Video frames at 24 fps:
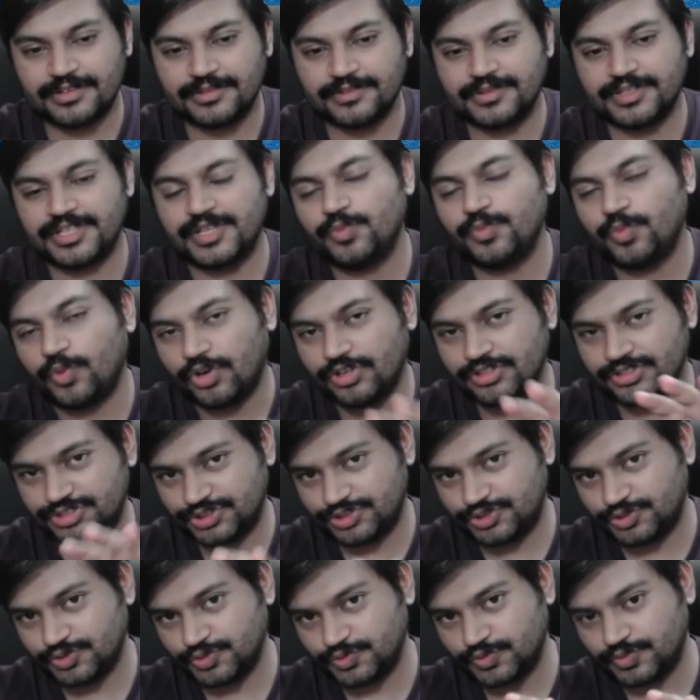he wants
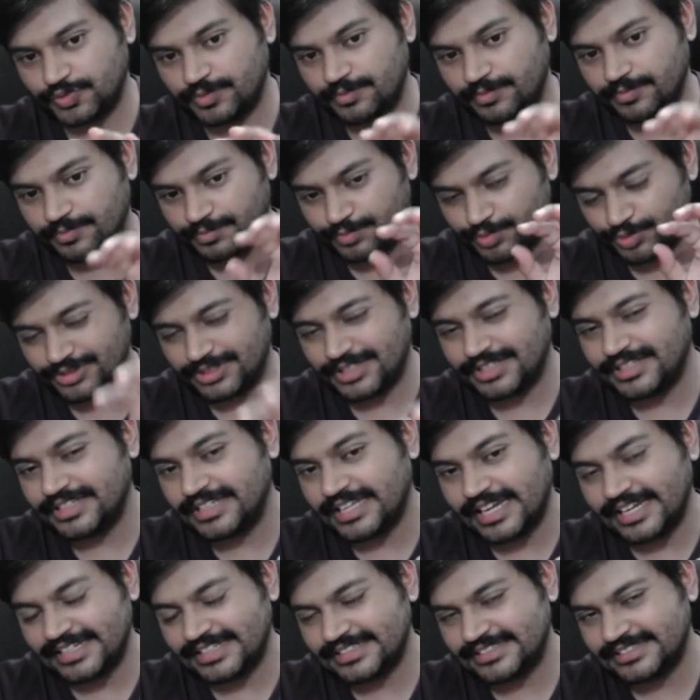to put the
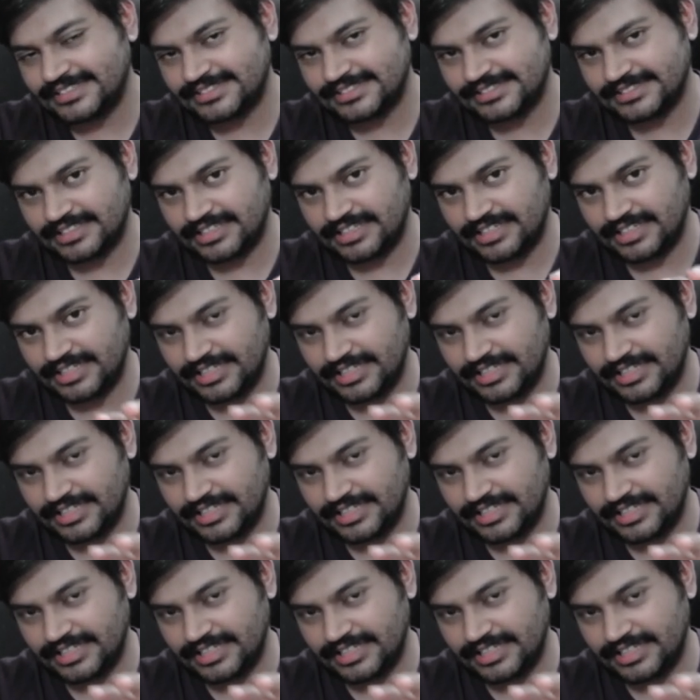knights